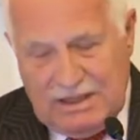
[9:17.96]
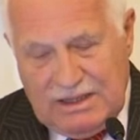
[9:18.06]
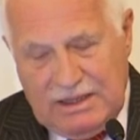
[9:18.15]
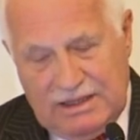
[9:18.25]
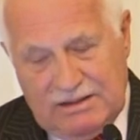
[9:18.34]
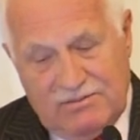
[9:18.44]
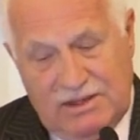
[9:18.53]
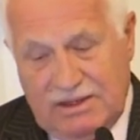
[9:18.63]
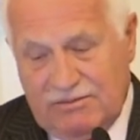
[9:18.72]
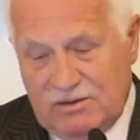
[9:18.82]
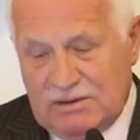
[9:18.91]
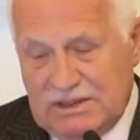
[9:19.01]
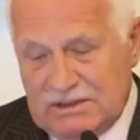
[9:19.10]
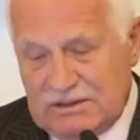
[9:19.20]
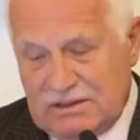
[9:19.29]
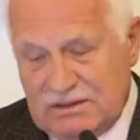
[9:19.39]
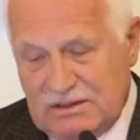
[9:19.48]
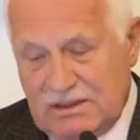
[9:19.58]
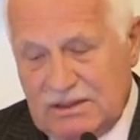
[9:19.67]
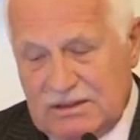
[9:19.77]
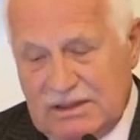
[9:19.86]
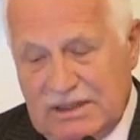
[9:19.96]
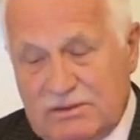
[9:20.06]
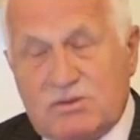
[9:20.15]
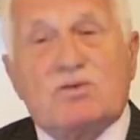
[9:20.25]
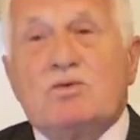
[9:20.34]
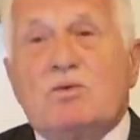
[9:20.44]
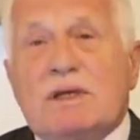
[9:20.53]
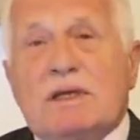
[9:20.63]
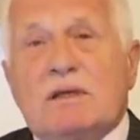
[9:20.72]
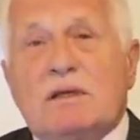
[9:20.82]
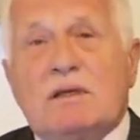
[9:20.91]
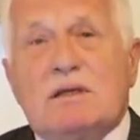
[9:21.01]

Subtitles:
and we have not entered a truly